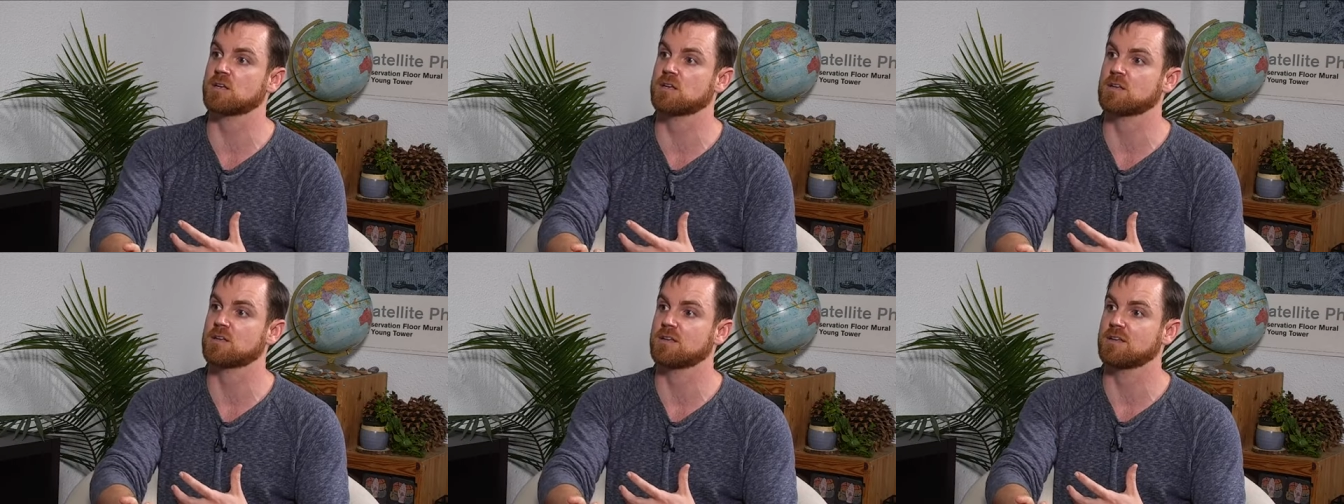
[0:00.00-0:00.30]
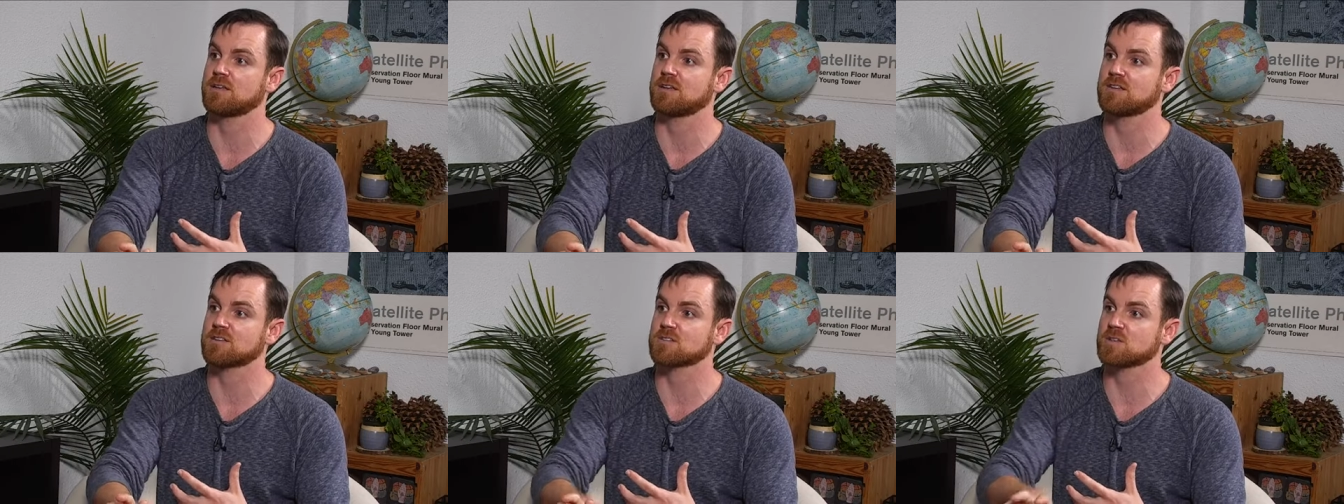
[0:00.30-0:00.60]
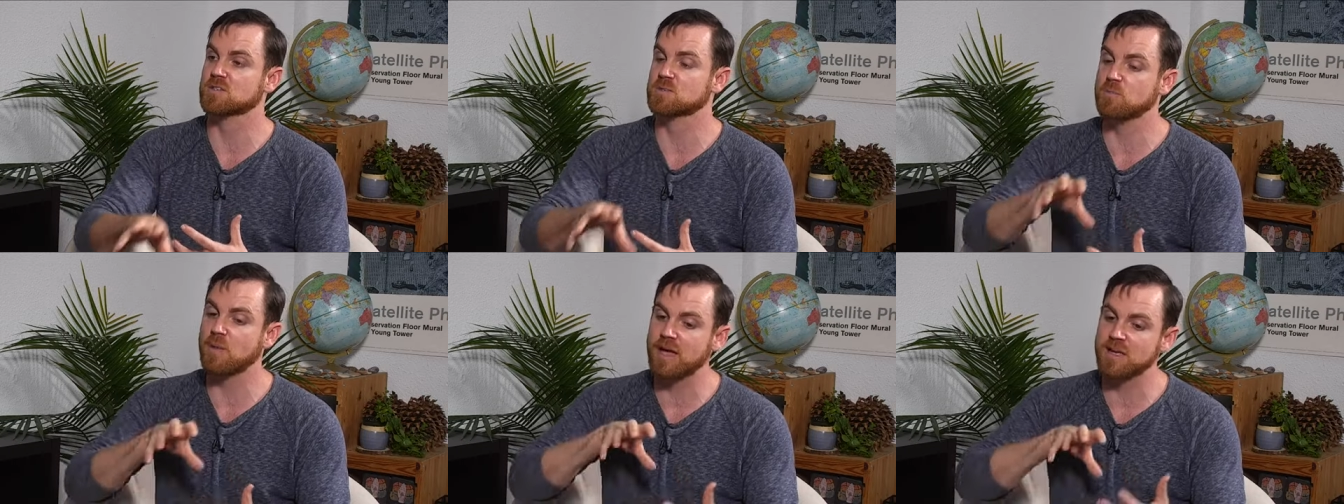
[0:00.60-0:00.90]
Yeah. So
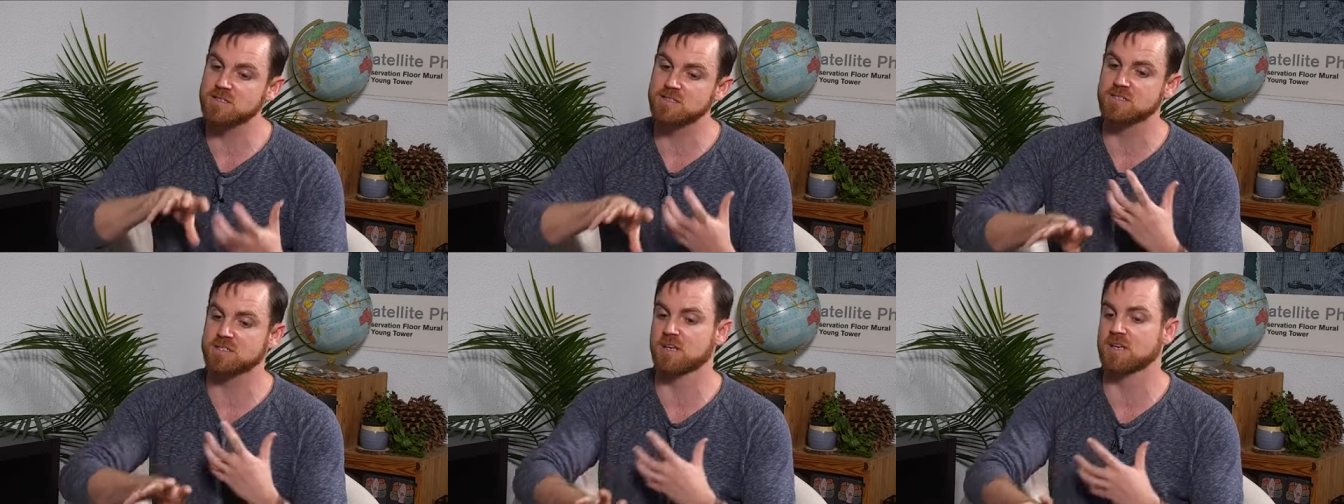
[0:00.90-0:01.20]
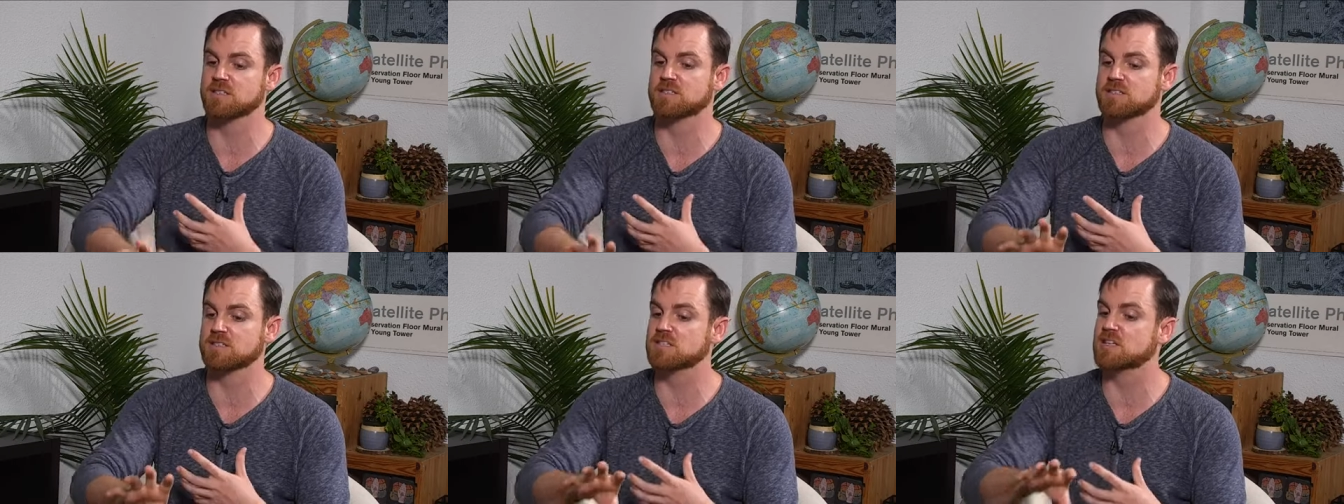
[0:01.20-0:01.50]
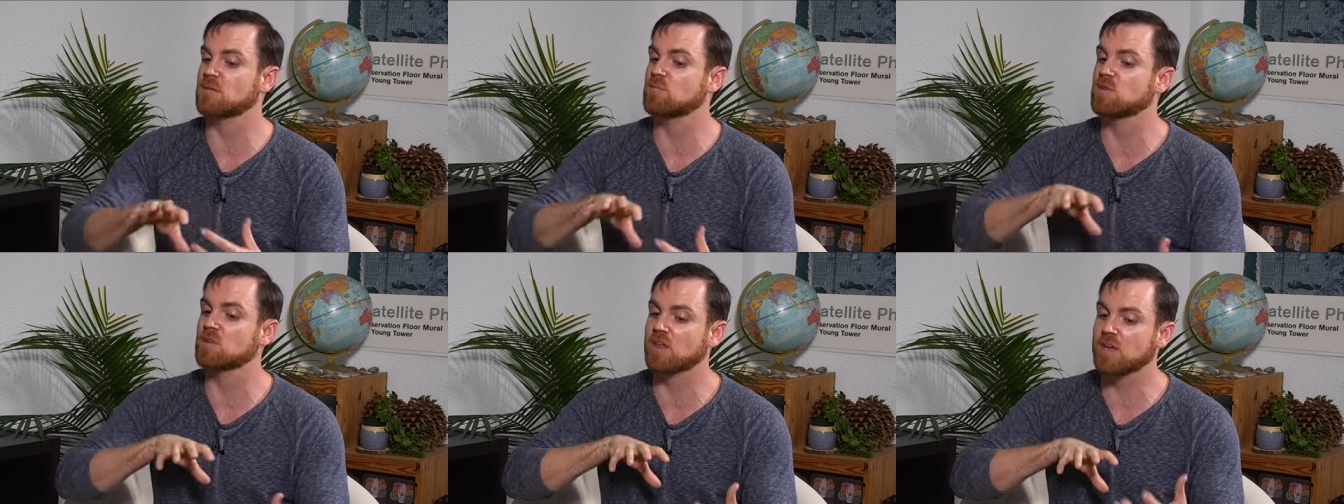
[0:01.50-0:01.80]
it's mass it's
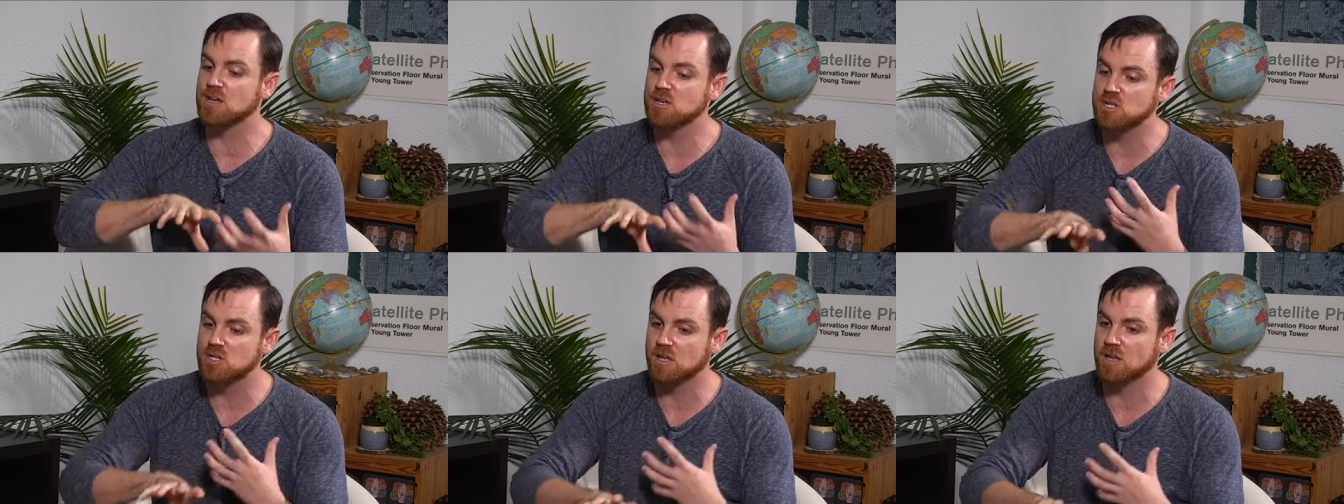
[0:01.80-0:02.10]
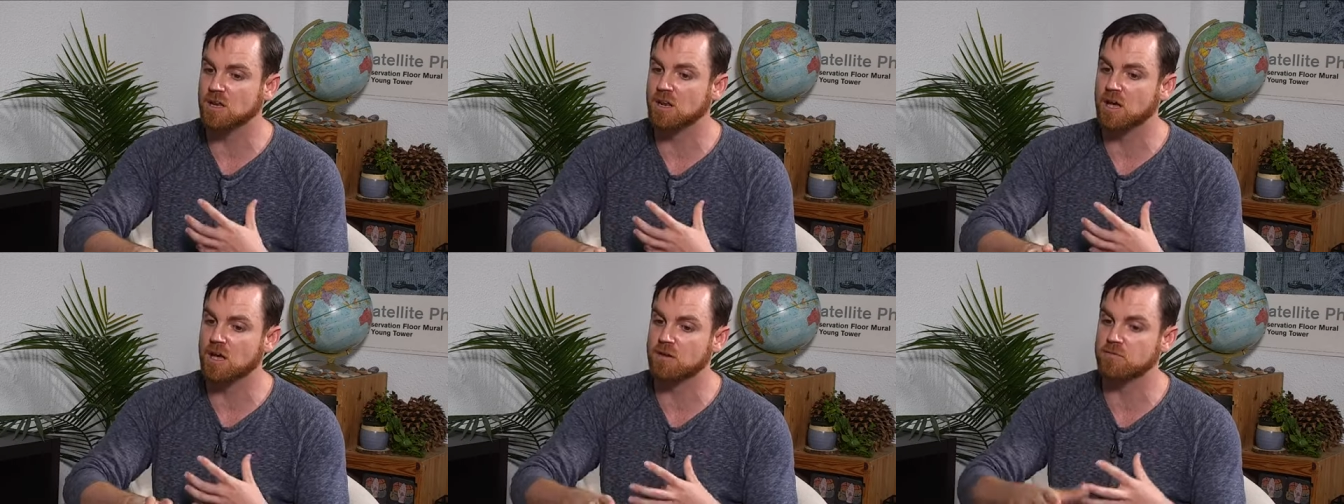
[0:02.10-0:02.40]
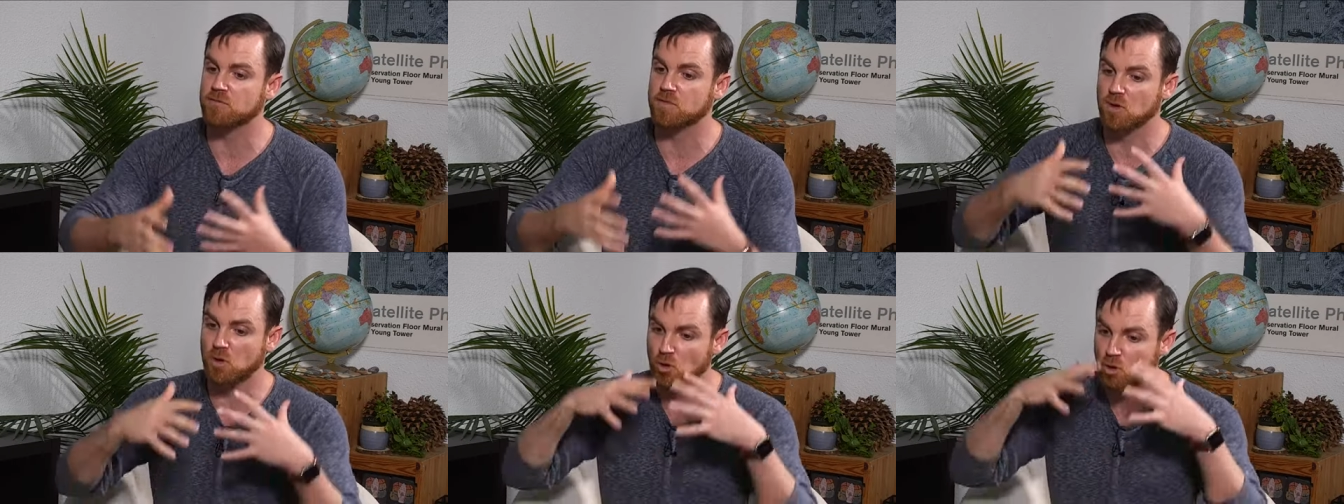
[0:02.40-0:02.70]
stimulation
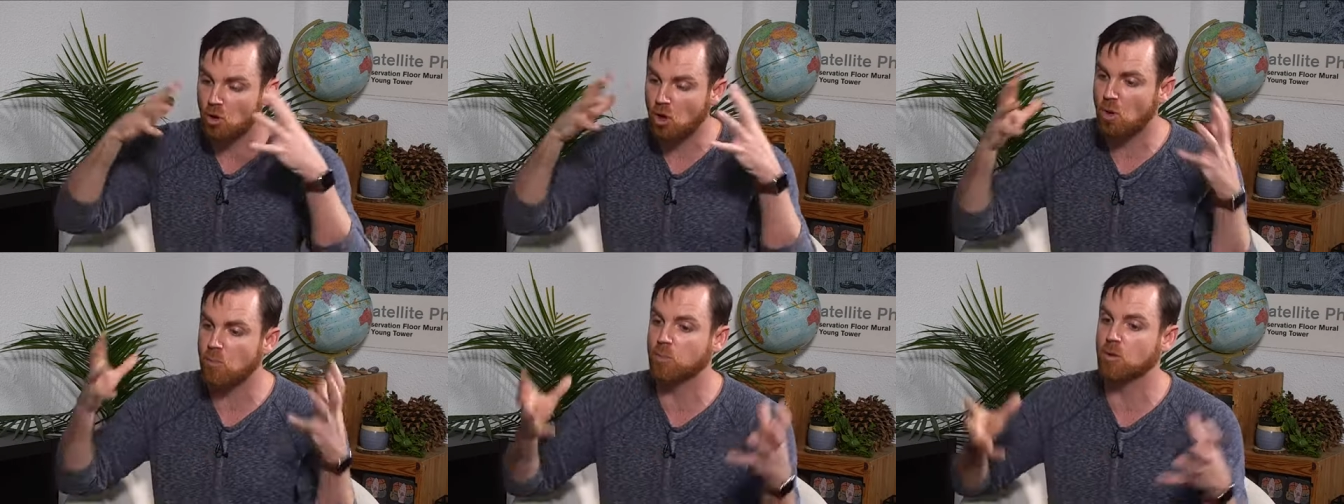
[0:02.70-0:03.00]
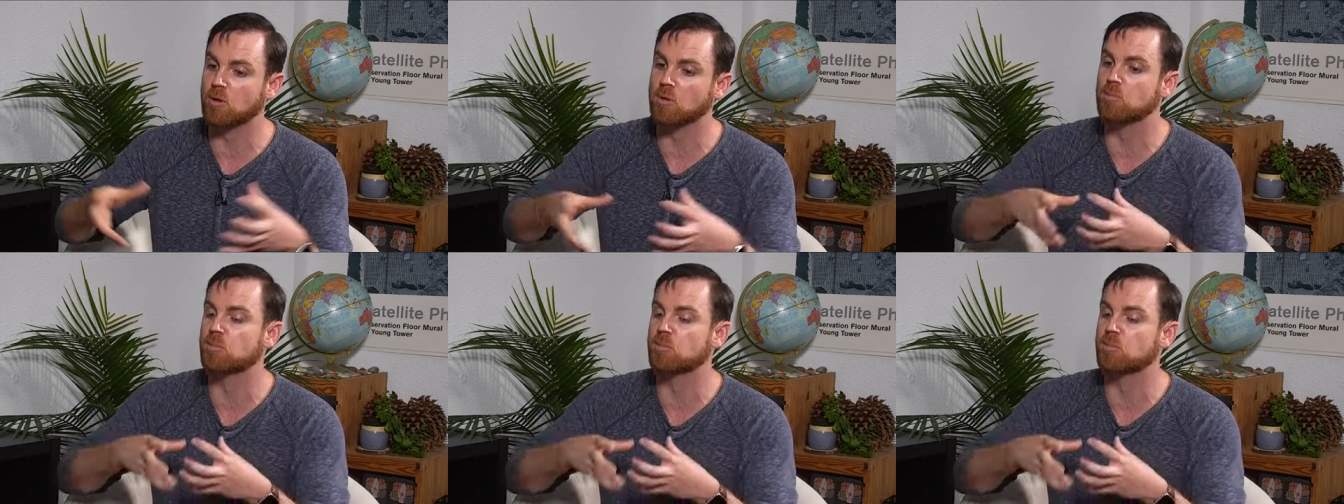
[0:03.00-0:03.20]
of the global